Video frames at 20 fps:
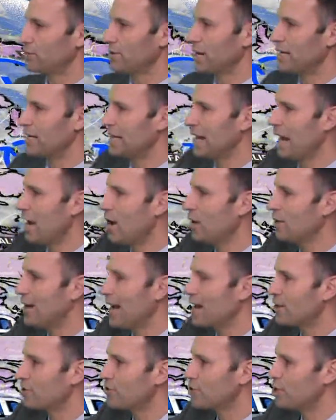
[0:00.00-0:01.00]
Right now,
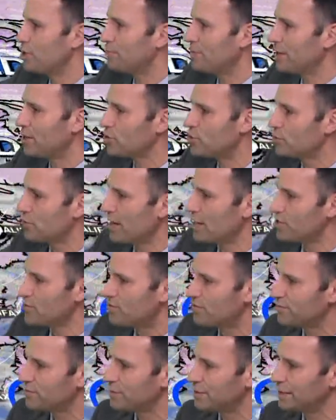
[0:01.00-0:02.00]
energy being
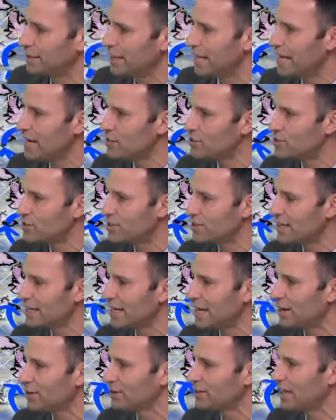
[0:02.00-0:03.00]
transferred from the lakes to the
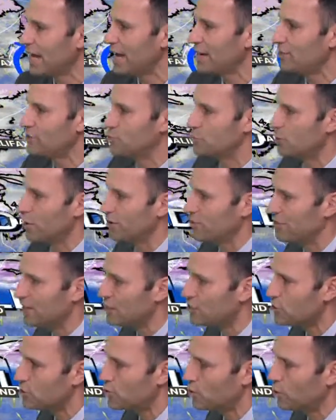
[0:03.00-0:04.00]
Carolinas where
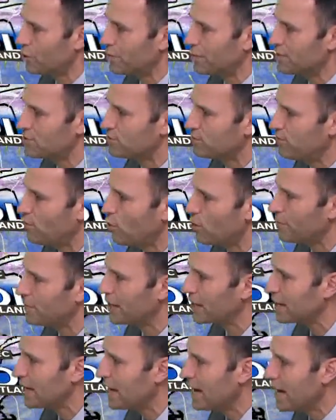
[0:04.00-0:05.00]
this storm is
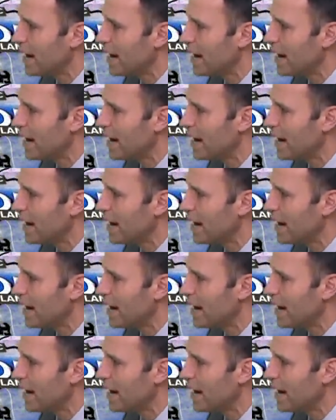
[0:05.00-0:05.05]
forming.